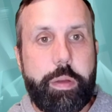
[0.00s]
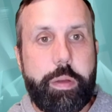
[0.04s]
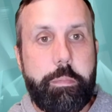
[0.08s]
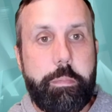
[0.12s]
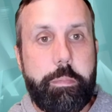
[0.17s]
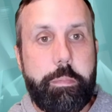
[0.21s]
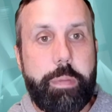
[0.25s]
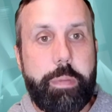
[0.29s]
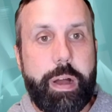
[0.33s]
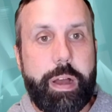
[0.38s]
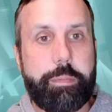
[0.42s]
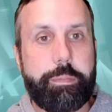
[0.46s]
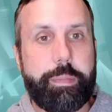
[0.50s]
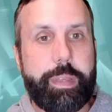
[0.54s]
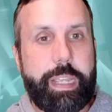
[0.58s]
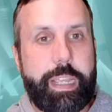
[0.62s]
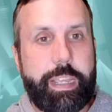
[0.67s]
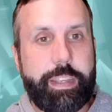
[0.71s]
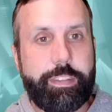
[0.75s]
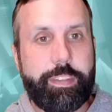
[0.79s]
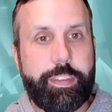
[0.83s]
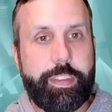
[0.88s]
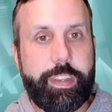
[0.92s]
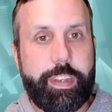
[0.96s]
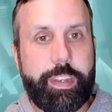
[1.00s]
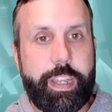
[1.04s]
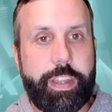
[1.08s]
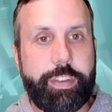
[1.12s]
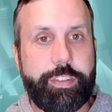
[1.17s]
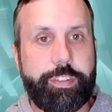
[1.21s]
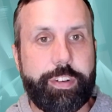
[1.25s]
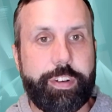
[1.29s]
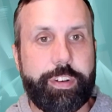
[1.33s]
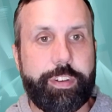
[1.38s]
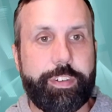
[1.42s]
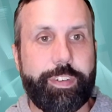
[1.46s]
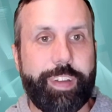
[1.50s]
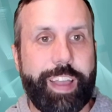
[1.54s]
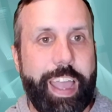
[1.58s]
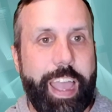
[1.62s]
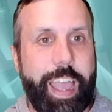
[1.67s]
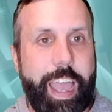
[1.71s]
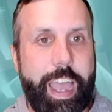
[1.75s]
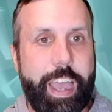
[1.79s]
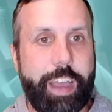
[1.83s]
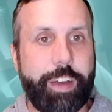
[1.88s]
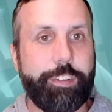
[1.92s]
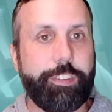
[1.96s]
But because of the nature of
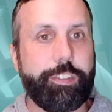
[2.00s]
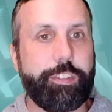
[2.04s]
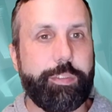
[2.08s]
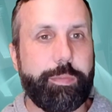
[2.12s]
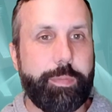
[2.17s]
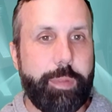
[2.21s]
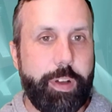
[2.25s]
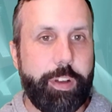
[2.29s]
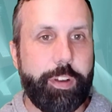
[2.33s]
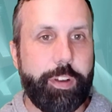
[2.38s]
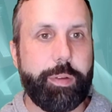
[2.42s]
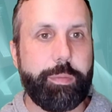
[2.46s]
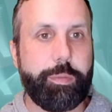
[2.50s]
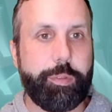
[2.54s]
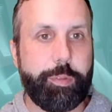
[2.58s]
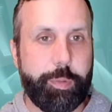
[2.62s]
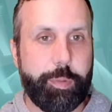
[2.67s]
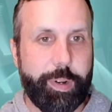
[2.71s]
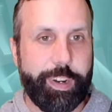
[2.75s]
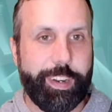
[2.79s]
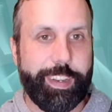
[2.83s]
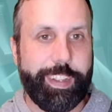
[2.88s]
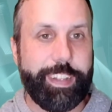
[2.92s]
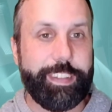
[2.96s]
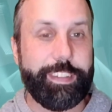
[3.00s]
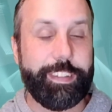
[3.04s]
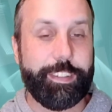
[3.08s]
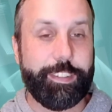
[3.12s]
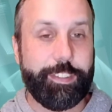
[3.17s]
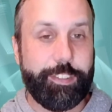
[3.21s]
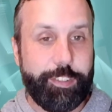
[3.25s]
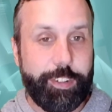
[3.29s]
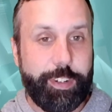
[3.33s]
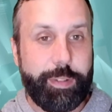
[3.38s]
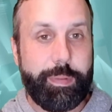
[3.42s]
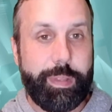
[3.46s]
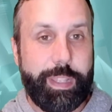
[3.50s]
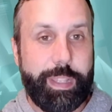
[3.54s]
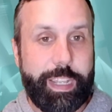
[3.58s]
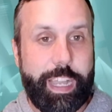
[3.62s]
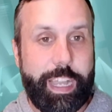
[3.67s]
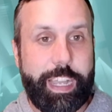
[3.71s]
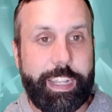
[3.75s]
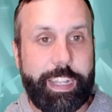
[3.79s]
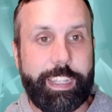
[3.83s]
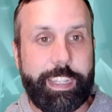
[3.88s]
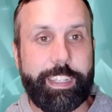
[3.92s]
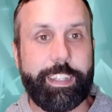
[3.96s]
how small groups work, it's extremely
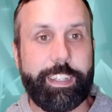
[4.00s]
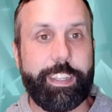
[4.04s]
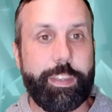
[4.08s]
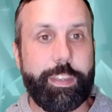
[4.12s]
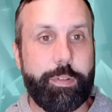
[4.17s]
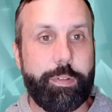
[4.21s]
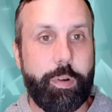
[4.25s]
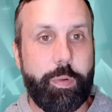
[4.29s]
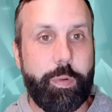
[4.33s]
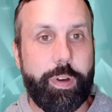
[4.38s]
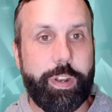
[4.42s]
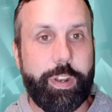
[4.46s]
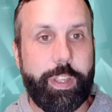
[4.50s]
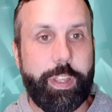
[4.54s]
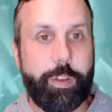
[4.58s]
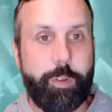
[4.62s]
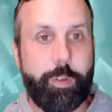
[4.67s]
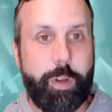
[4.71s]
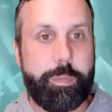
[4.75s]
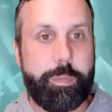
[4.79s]
likely that you will want to equip